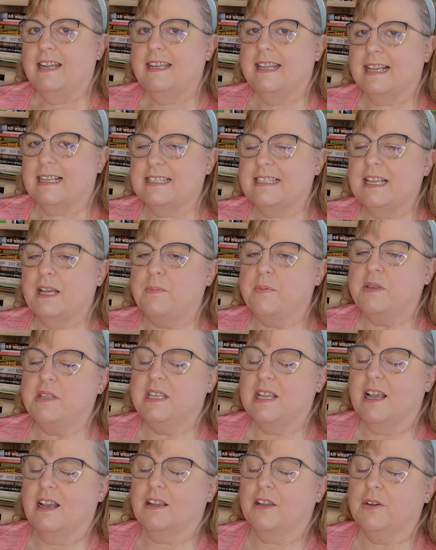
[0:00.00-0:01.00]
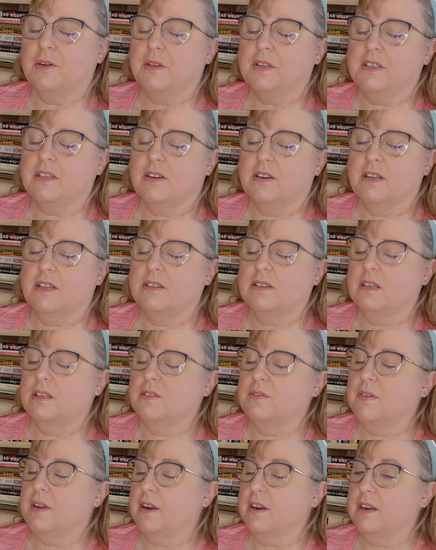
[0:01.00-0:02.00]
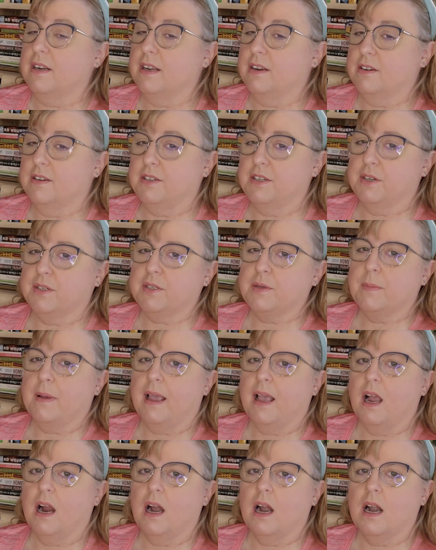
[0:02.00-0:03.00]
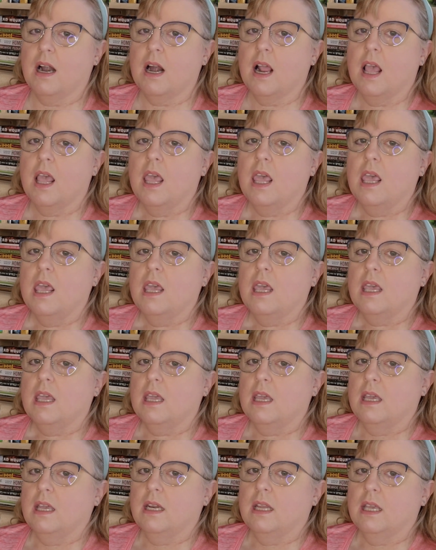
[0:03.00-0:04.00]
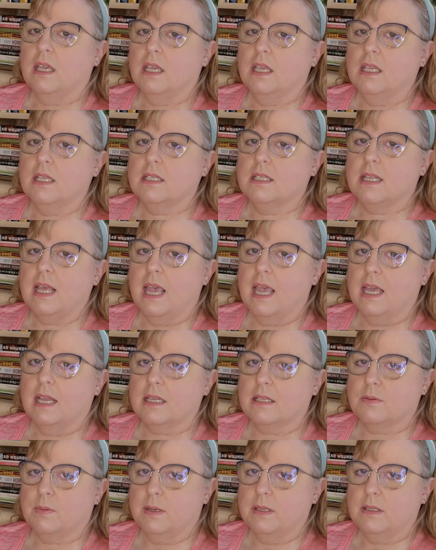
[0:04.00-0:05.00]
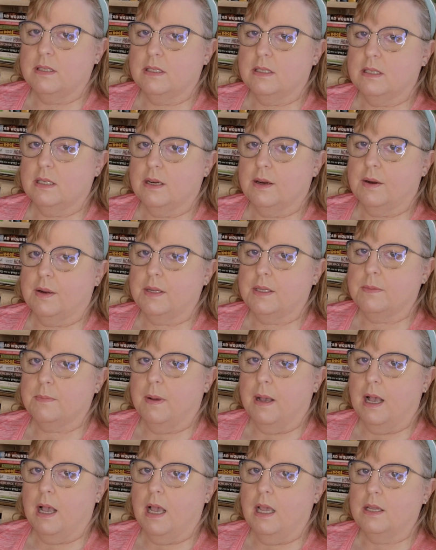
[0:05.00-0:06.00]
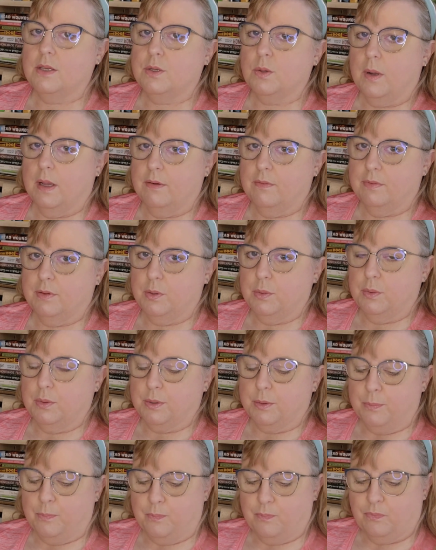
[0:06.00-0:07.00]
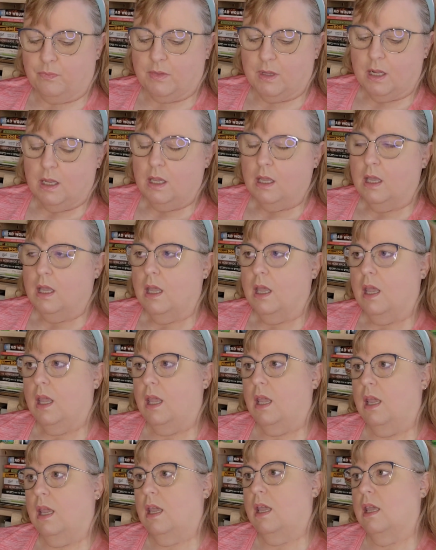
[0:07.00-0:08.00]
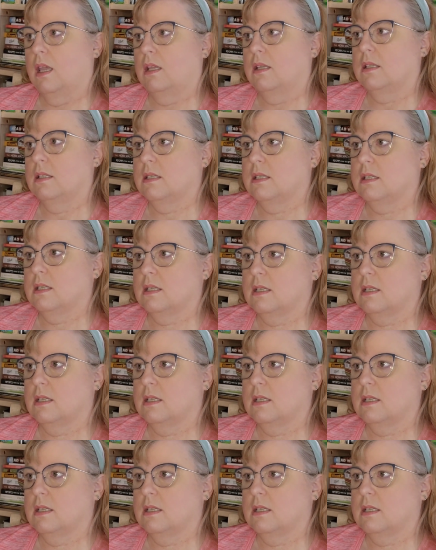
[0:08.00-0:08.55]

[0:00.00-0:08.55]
Next up is the ongoing series. It is very near and dear to my heart. It is the Hannah Swensen series by Joanne Fluke. And